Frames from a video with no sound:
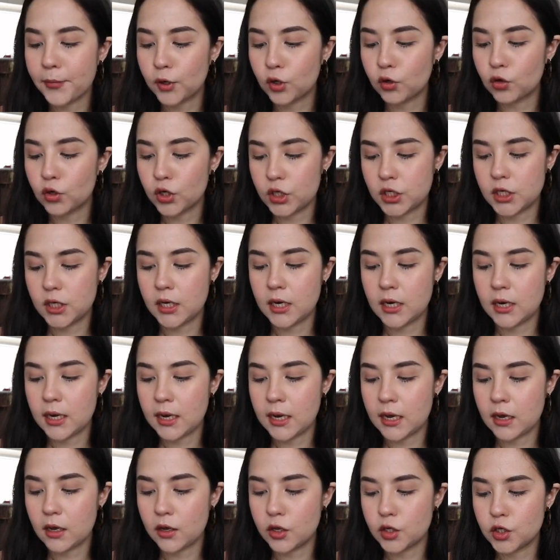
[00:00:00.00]
cushion in
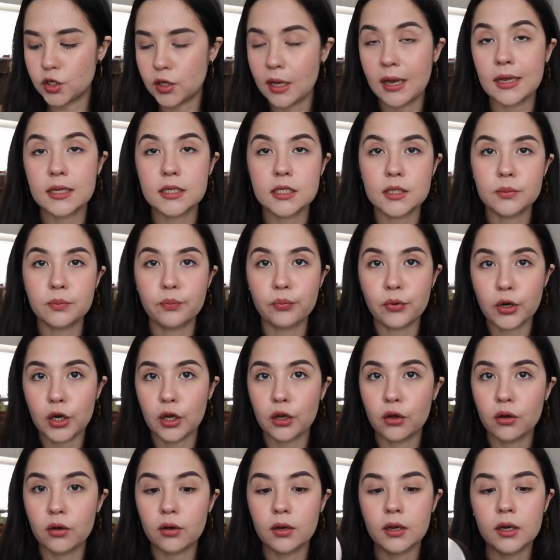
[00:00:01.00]
here, so that's pretty
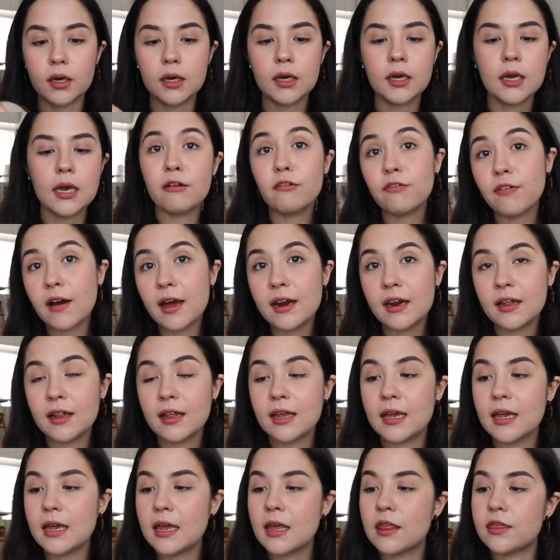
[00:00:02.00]
good. And
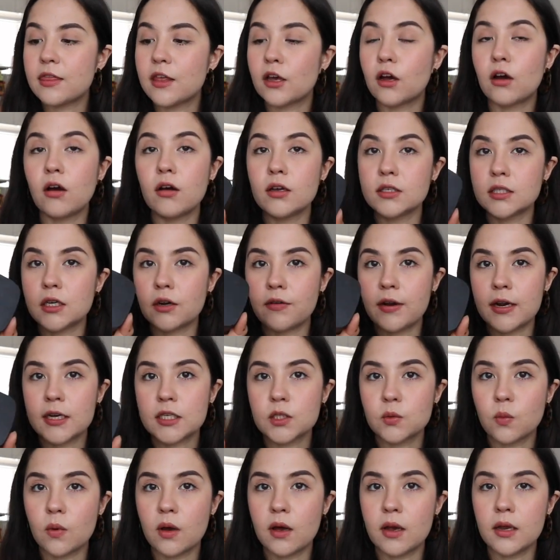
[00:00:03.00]
finally, the
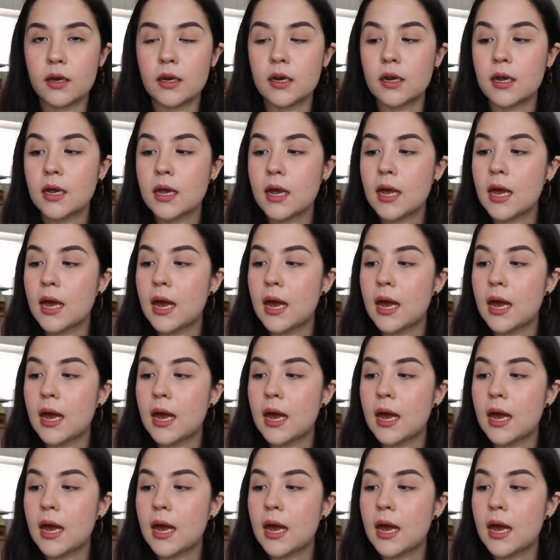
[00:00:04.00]
COSRX one.